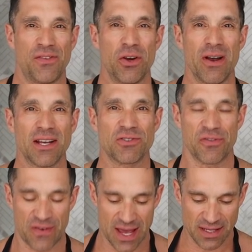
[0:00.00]
if you're
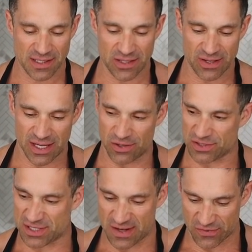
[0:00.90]
extra fancy, you can get
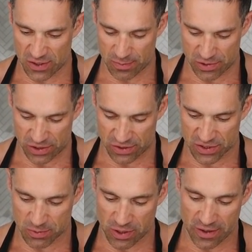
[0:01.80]
your sifter, put your
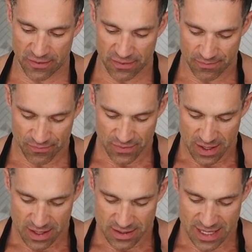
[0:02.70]
Swerve,
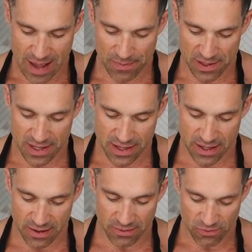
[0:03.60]
tap it in
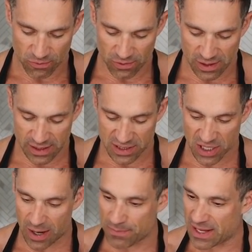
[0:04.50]
there, really
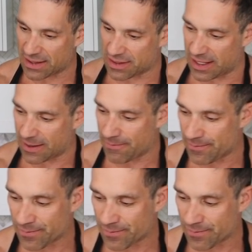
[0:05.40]
top that thing.